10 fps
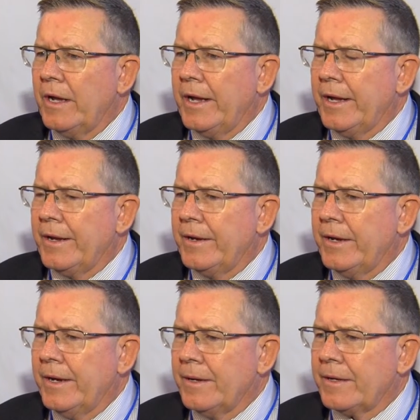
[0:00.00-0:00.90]
and
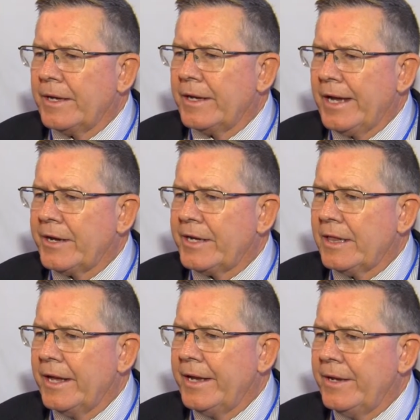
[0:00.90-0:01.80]

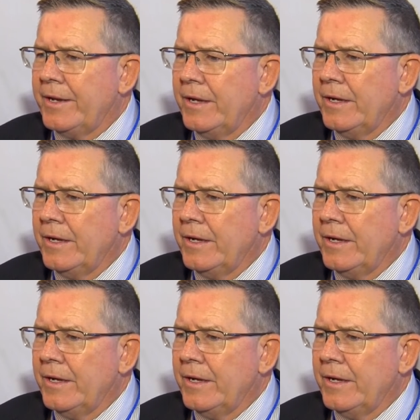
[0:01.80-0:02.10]
calculated